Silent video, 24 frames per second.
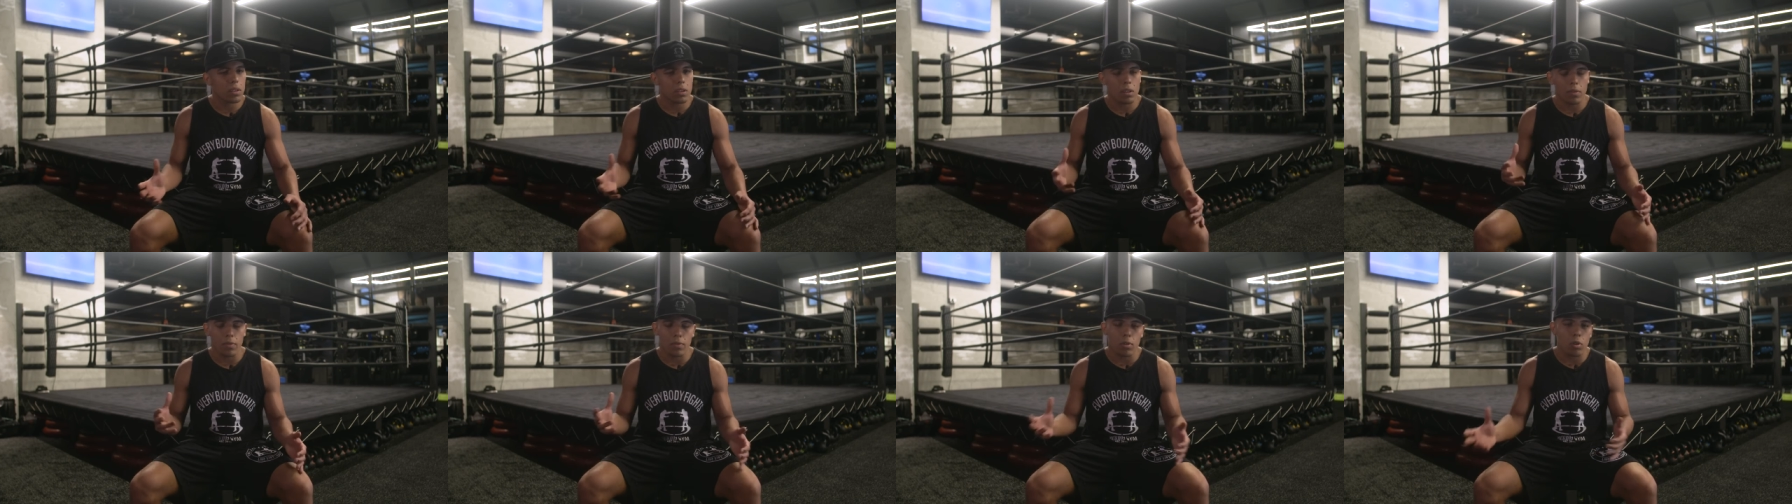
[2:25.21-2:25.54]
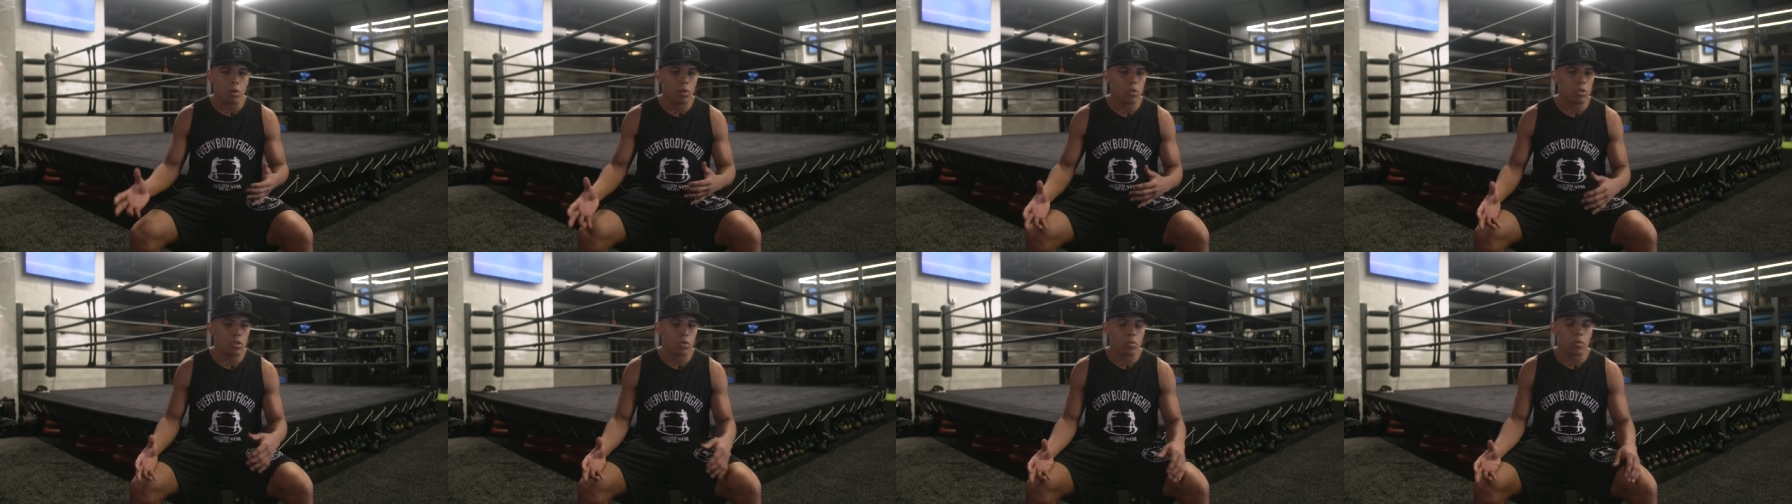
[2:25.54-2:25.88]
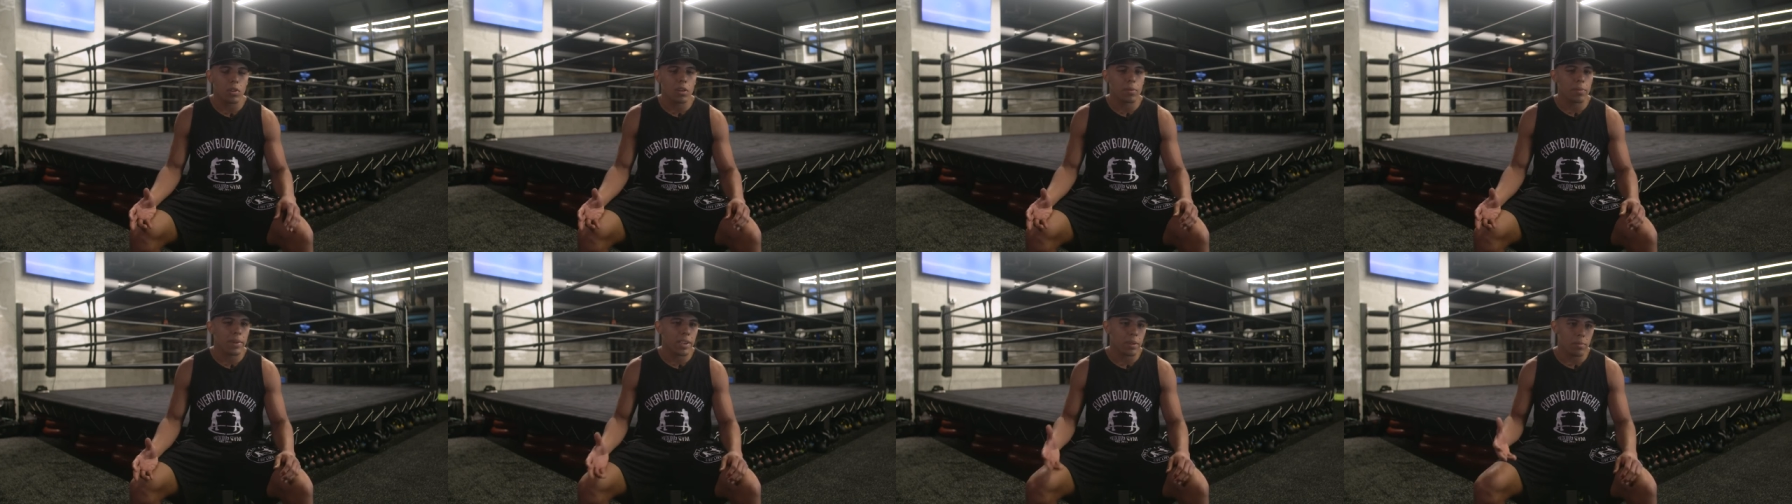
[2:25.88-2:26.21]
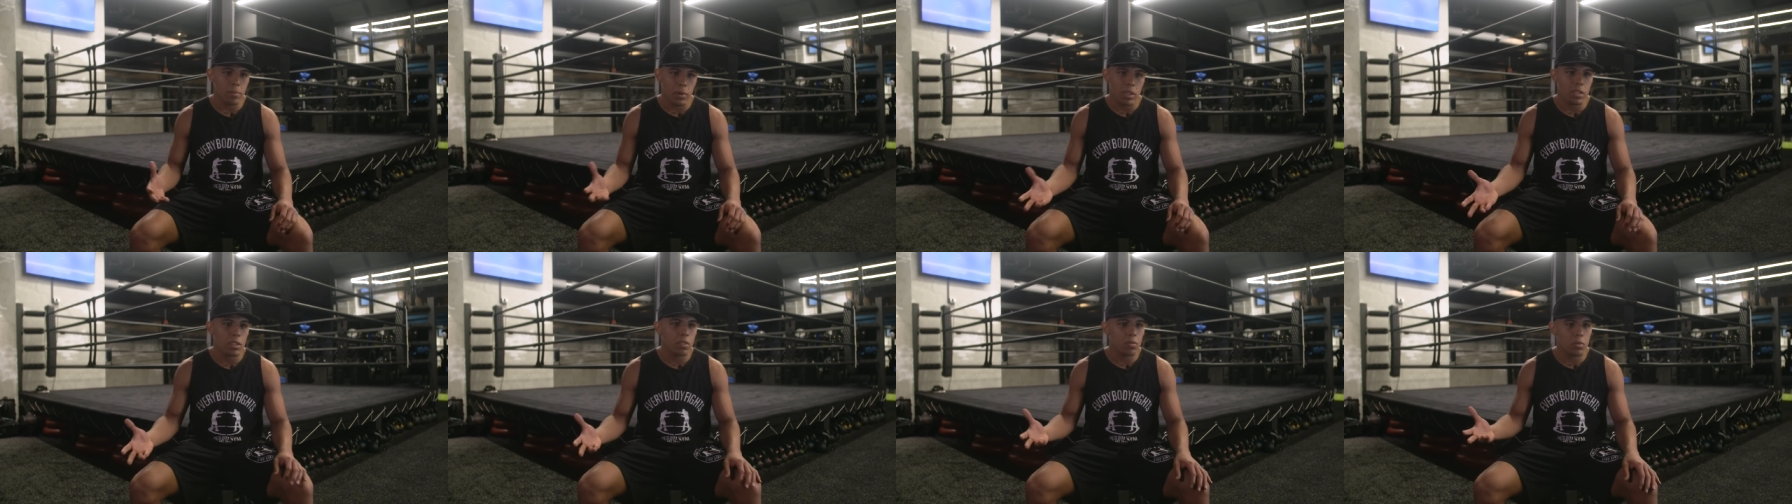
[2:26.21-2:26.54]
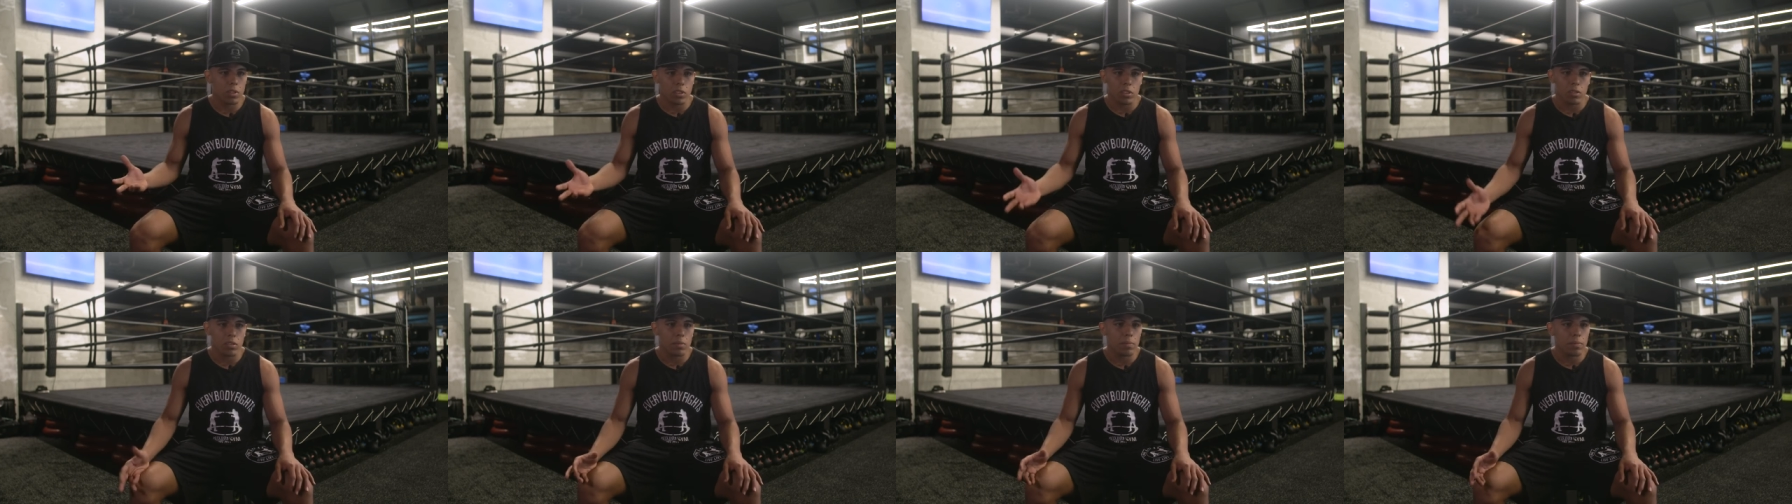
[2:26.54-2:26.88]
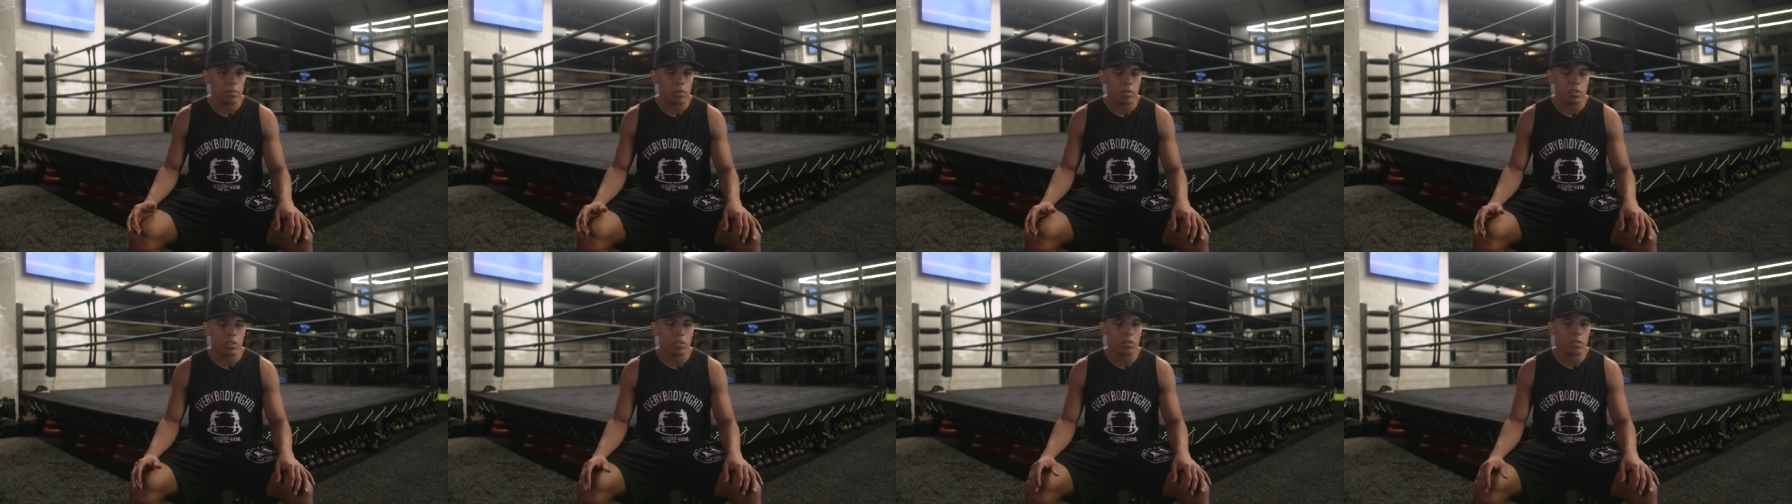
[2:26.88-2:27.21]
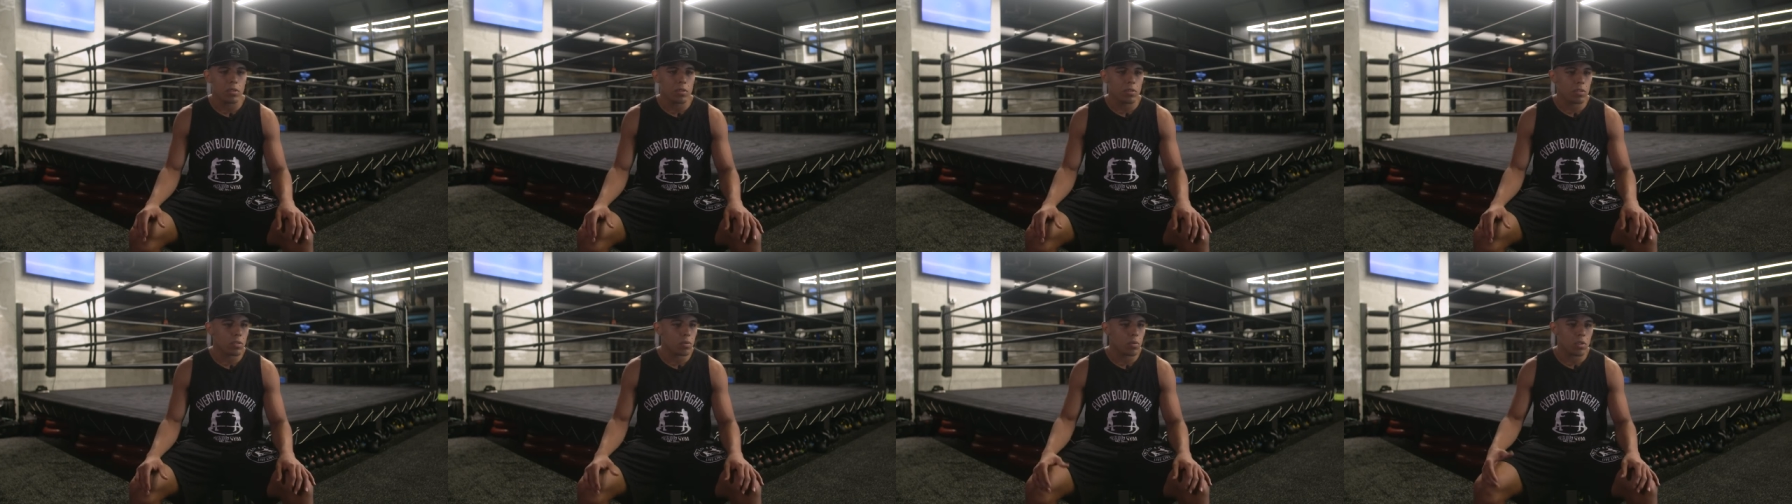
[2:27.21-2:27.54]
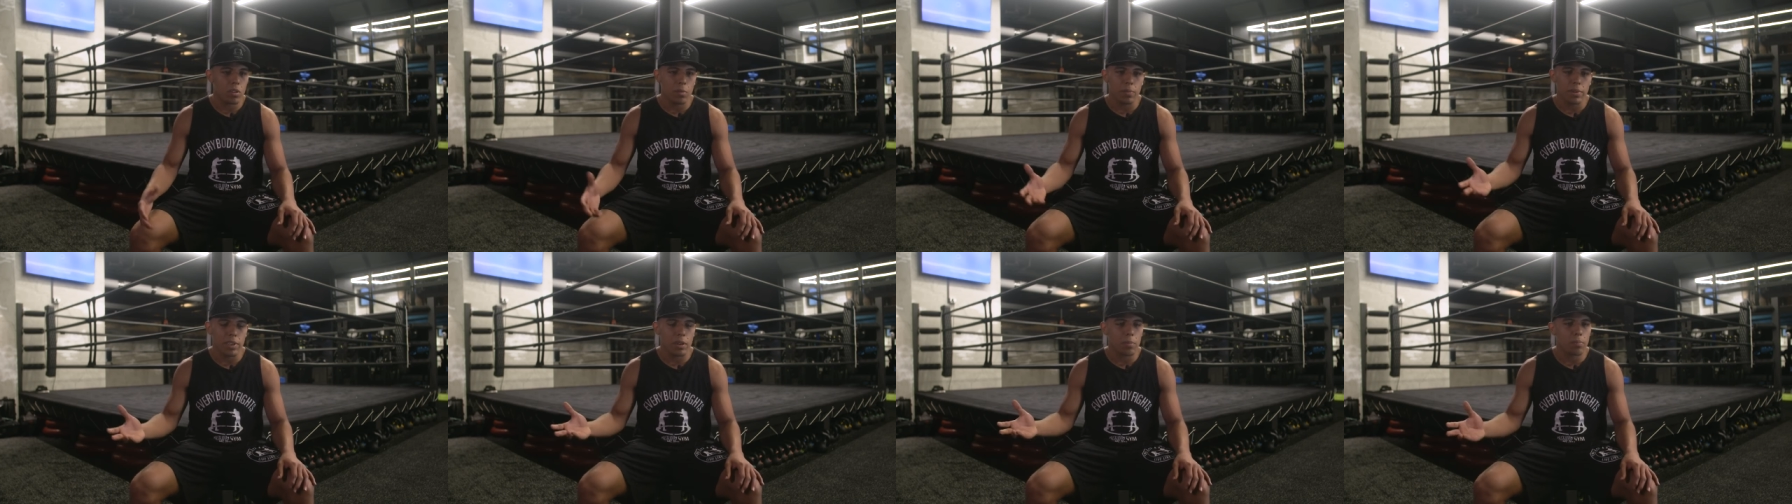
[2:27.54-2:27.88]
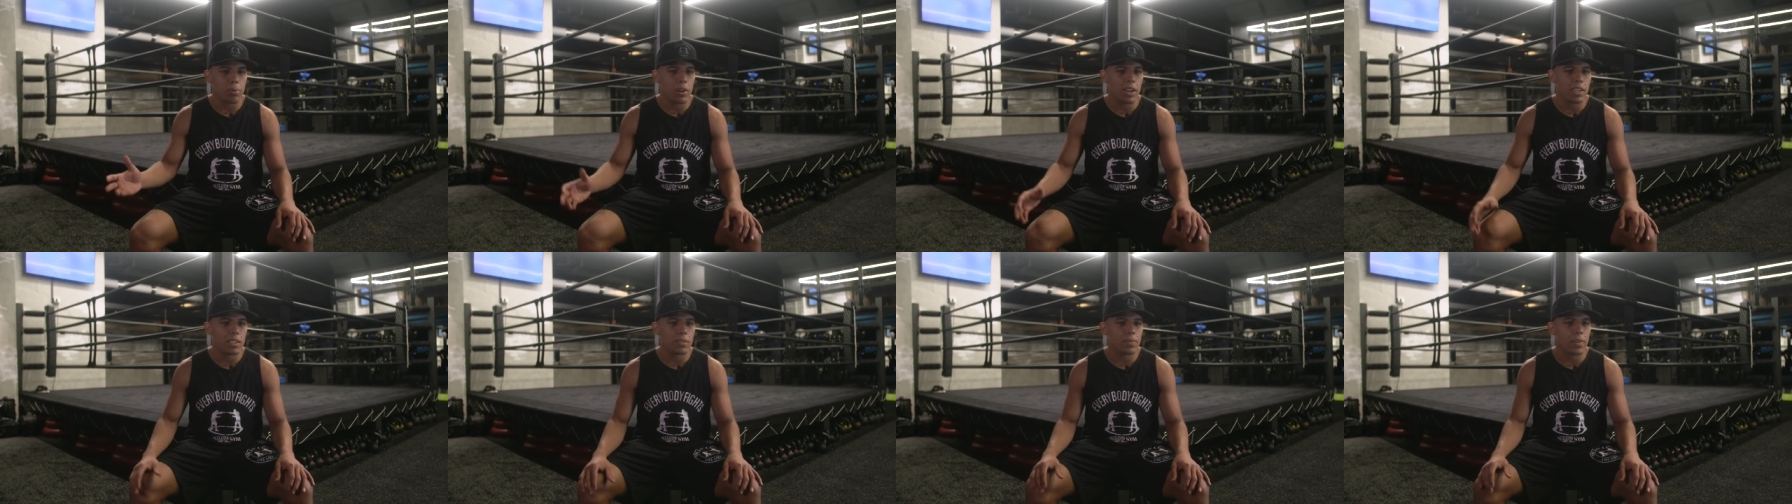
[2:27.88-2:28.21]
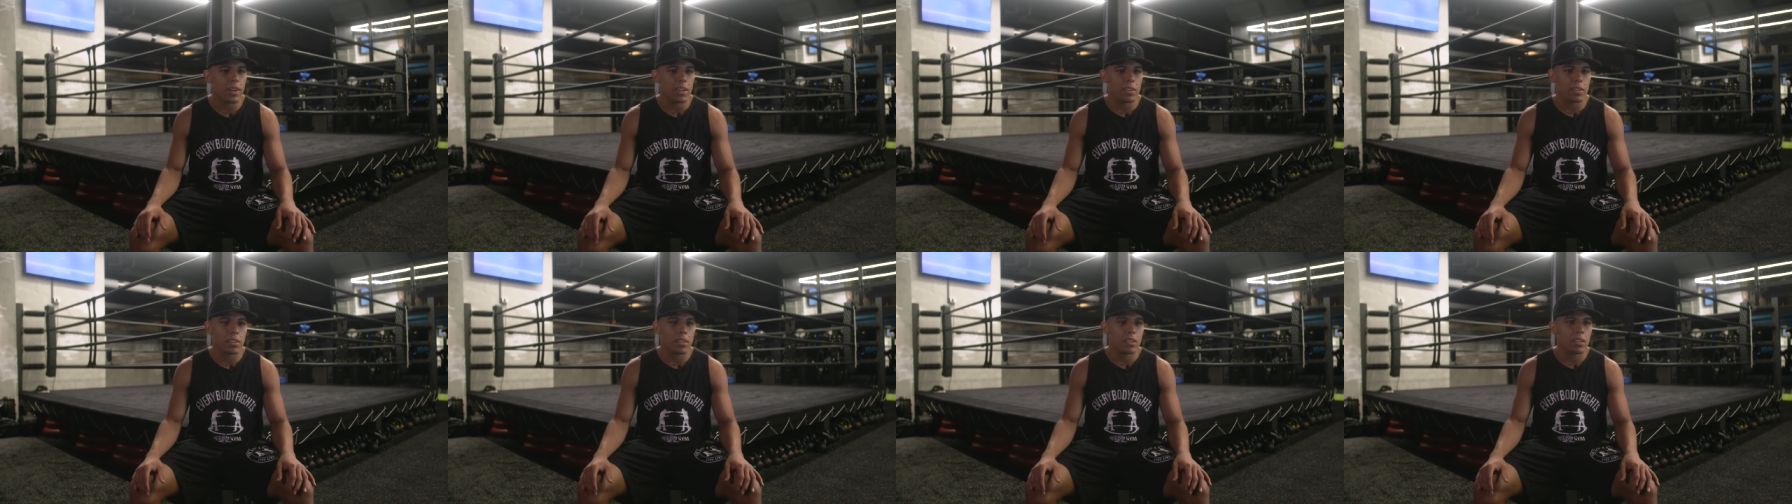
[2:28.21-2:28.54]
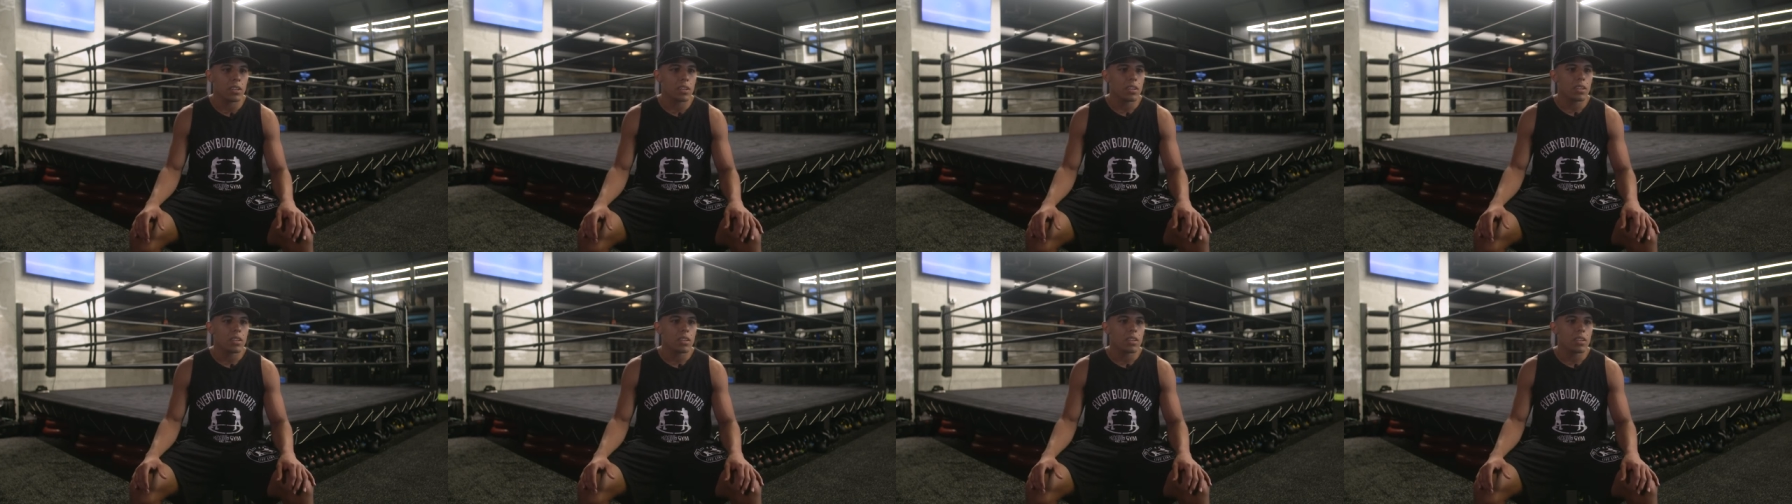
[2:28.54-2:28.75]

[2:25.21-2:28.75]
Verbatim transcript: of course you want to make money when you're when you're you want to be a prize fighter,